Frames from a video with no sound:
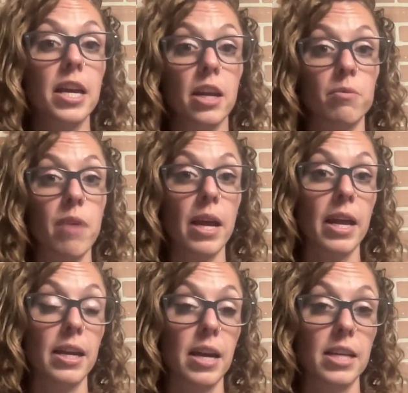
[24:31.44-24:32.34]
in
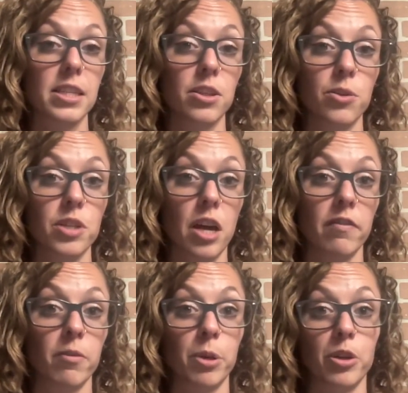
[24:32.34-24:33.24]
recognizing those
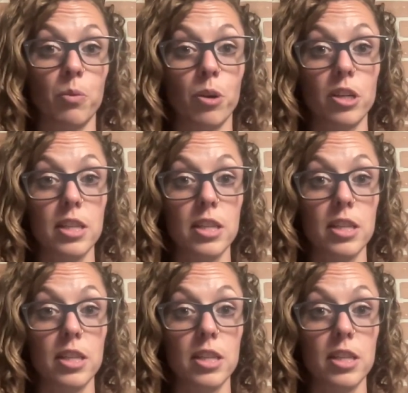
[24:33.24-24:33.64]
unfamiliar words